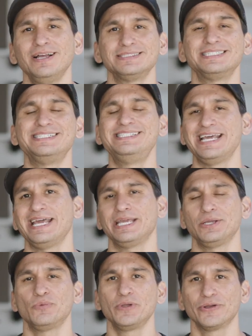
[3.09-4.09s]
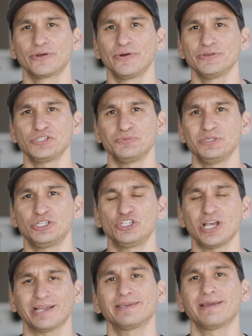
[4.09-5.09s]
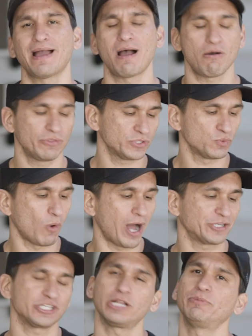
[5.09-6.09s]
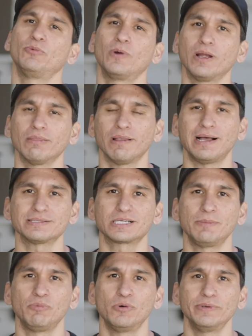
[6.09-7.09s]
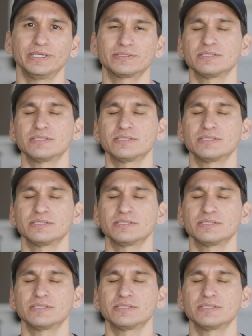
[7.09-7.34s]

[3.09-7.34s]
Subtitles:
Today we are going to be checking out this watch that I've been wearing the last couple of weeks.